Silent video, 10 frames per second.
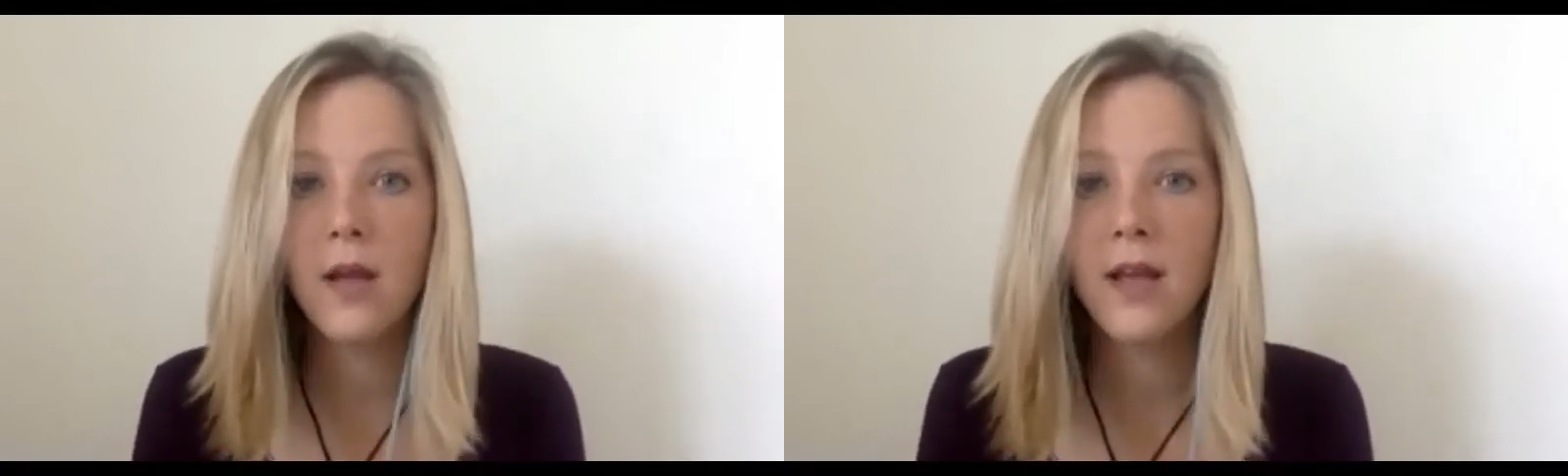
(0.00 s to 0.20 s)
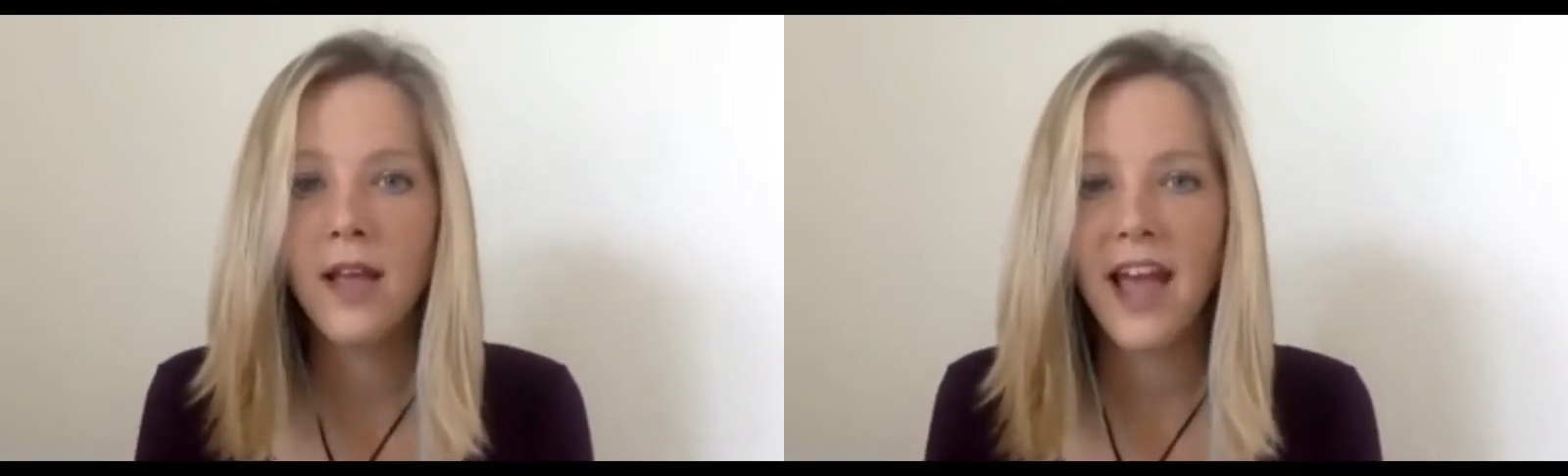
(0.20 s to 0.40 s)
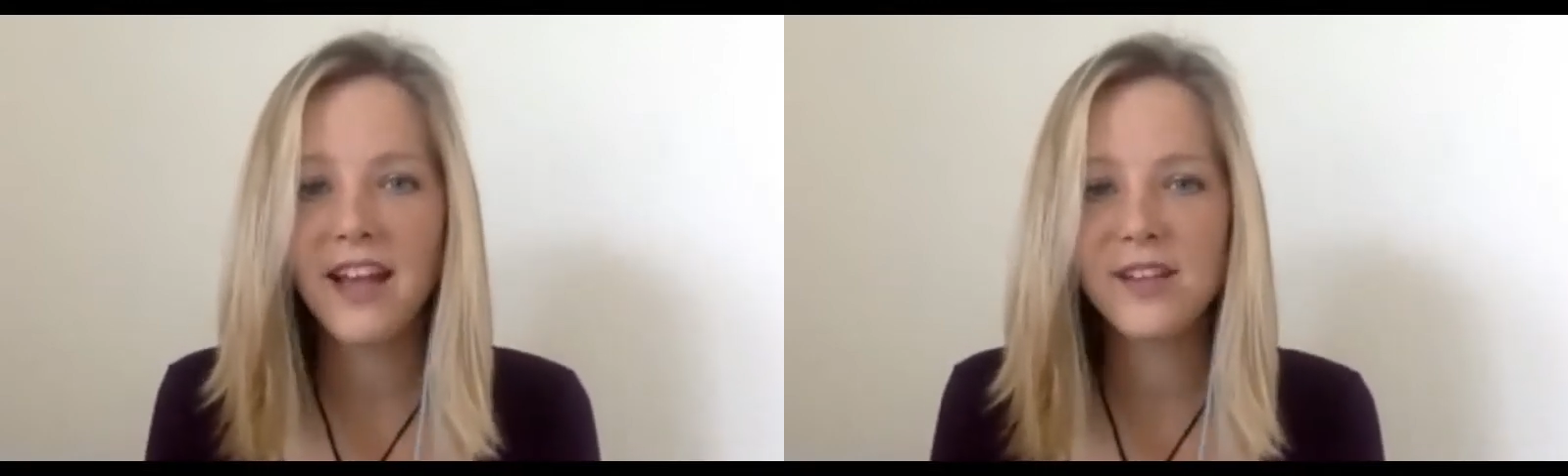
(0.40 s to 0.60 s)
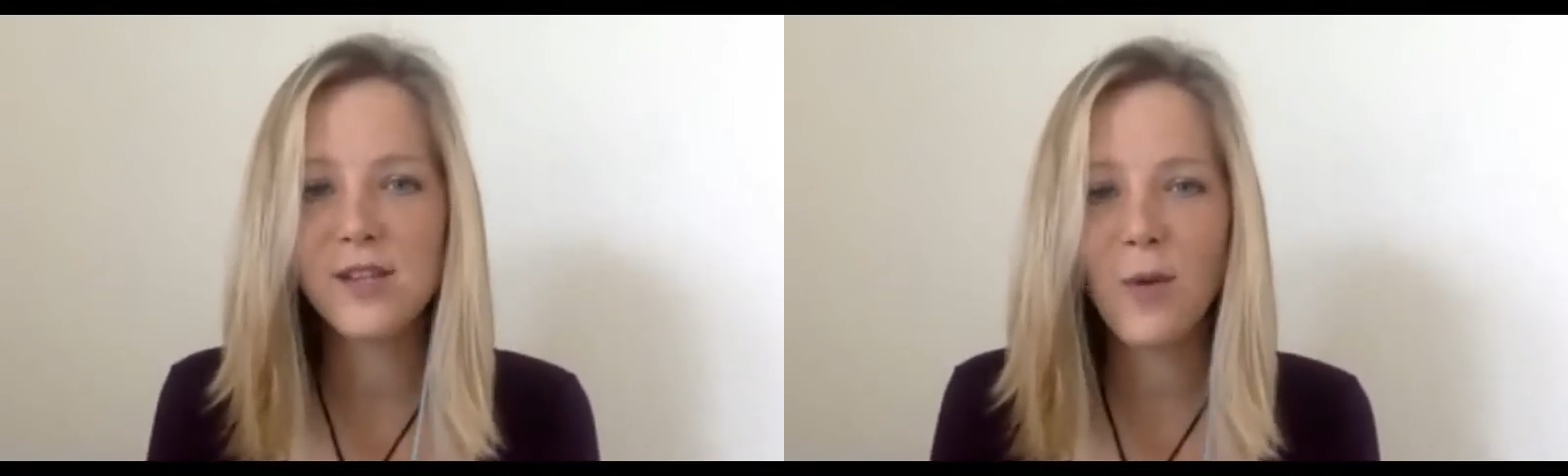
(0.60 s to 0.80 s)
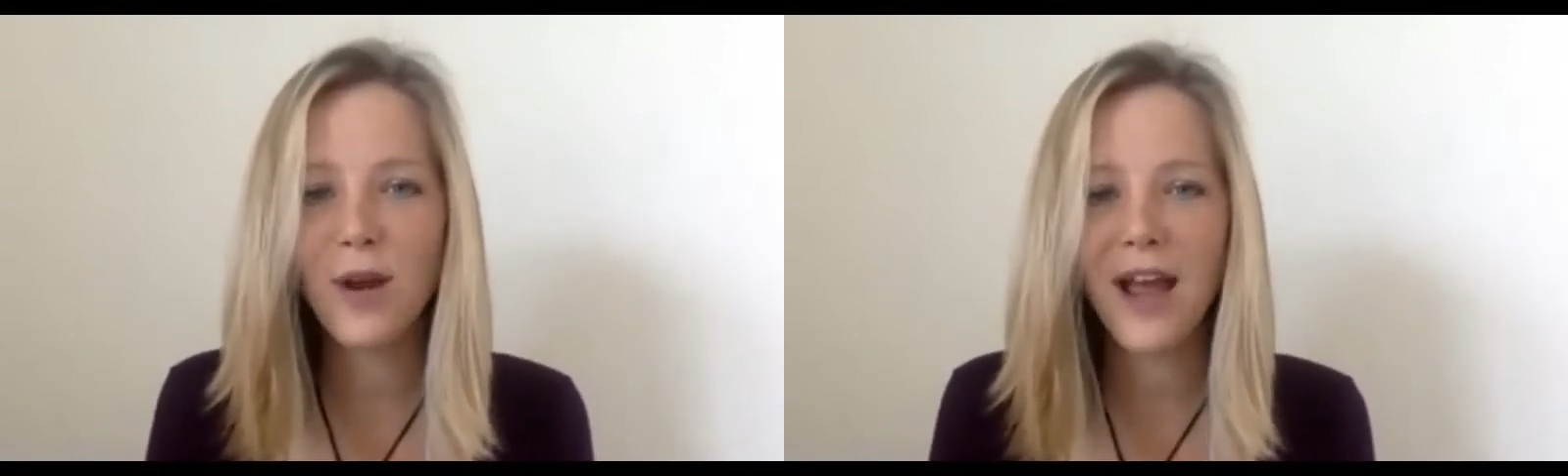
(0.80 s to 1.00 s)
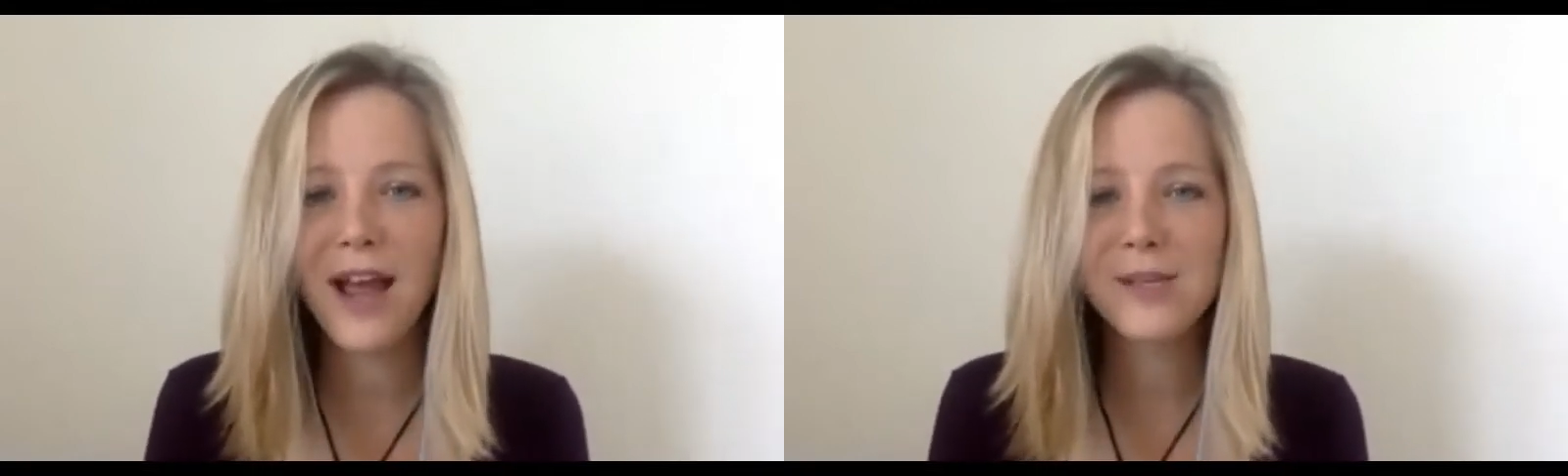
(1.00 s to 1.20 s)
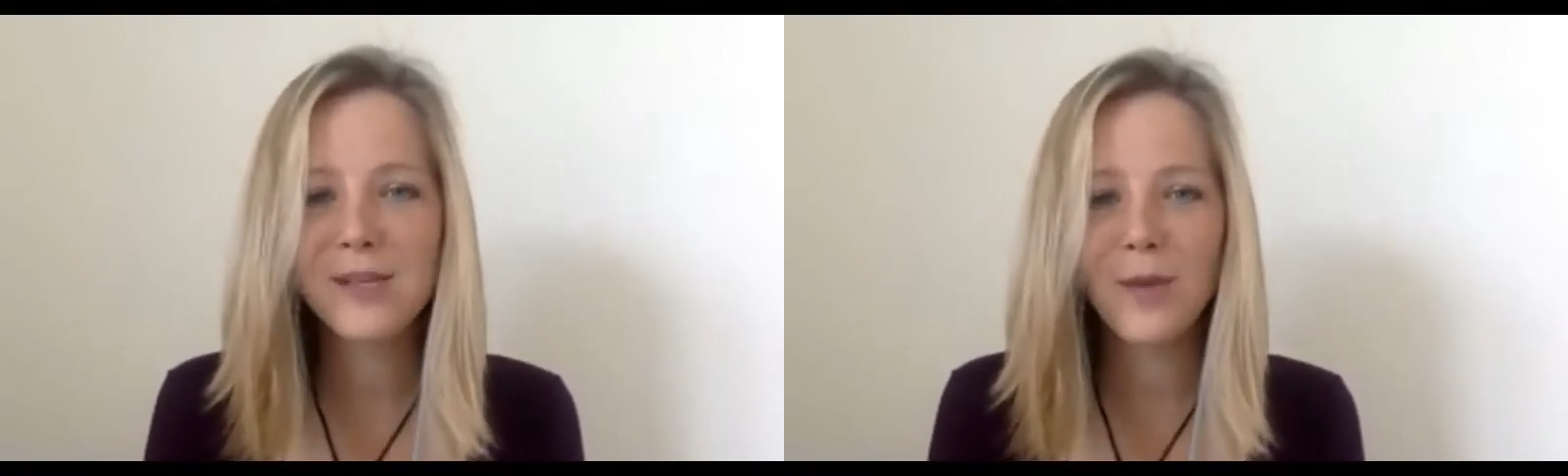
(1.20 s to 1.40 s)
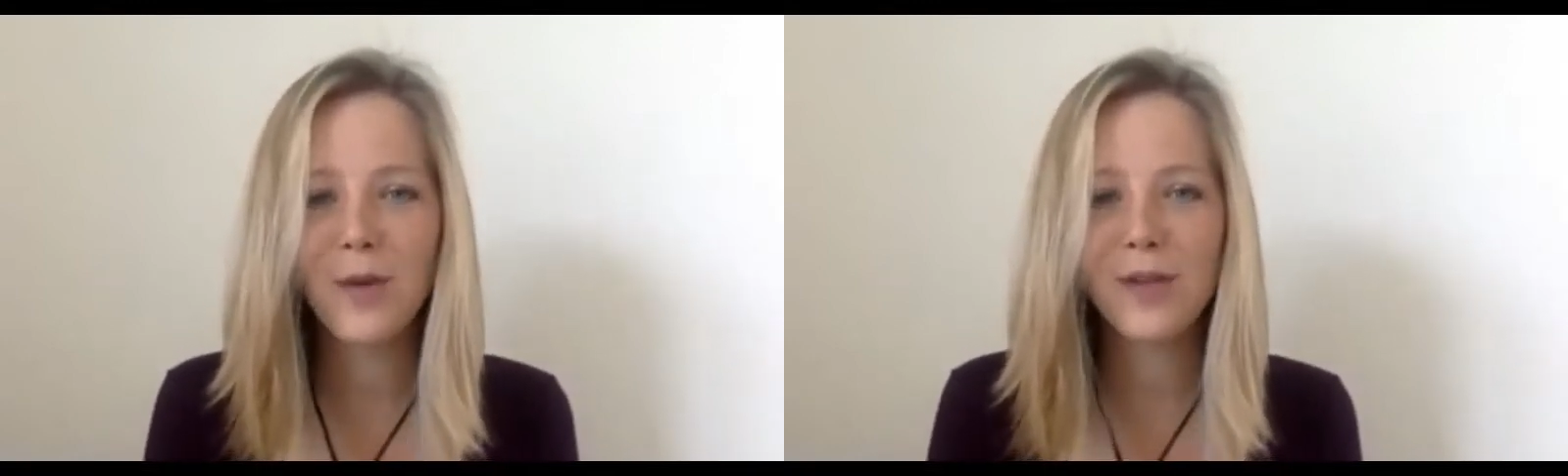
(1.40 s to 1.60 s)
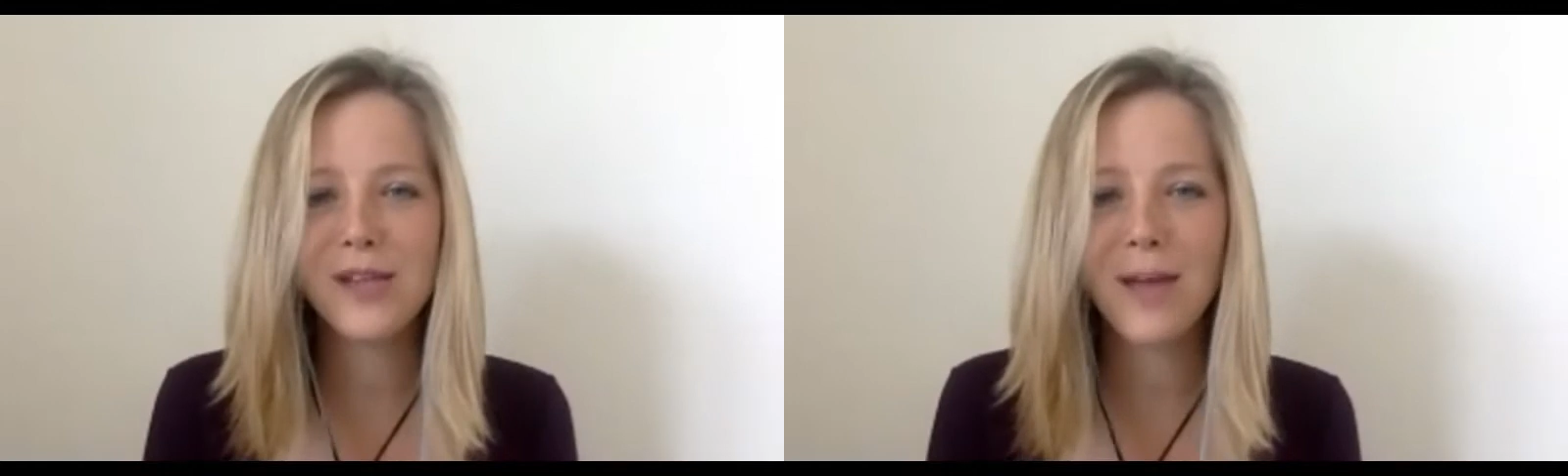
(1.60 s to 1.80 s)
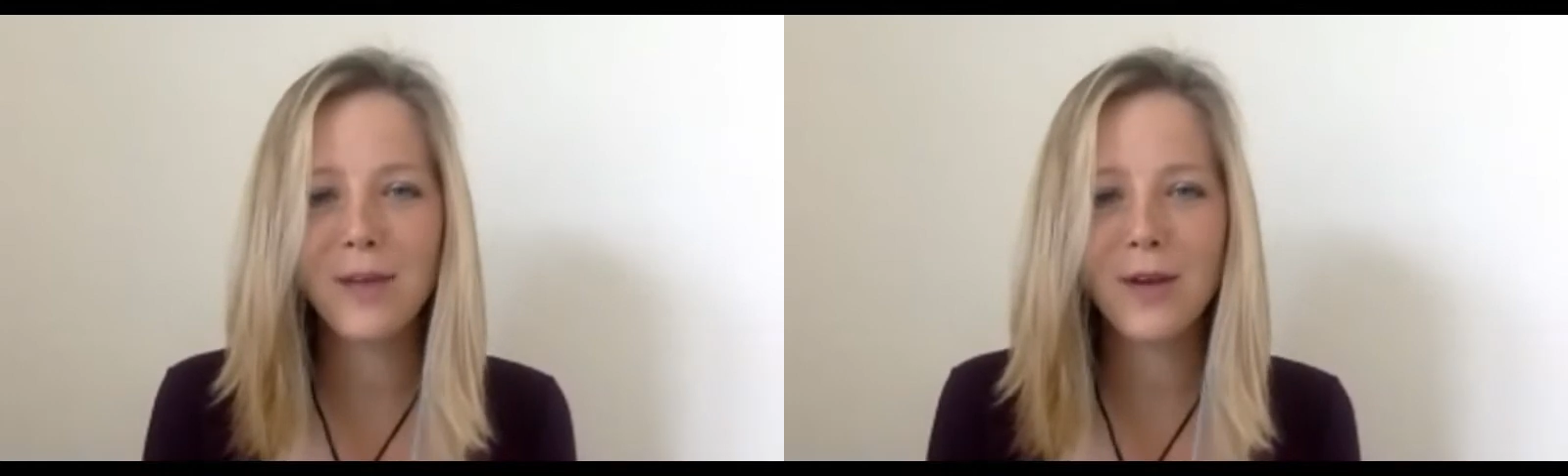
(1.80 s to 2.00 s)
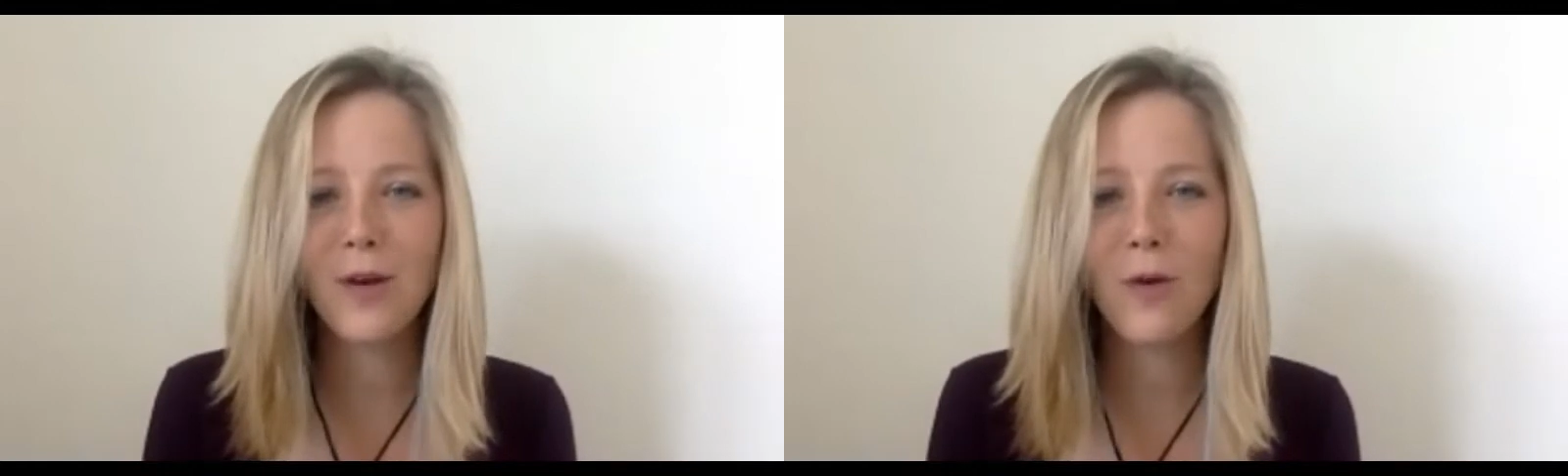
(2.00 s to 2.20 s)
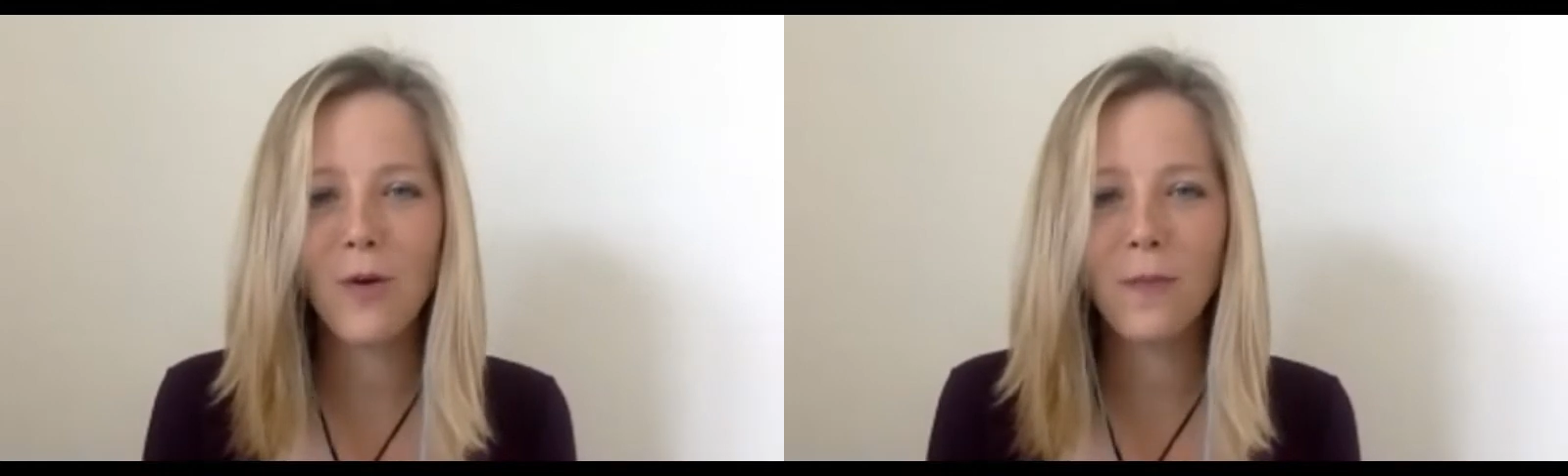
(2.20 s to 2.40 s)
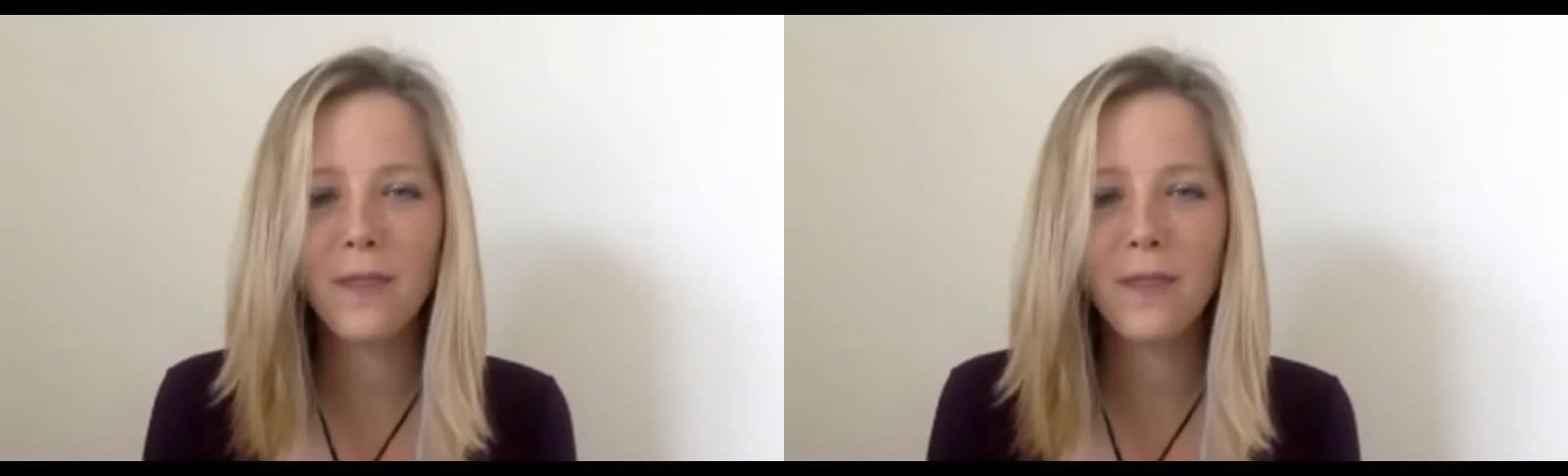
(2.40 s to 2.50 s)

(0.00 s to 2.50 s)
And someone asked me one time, you know,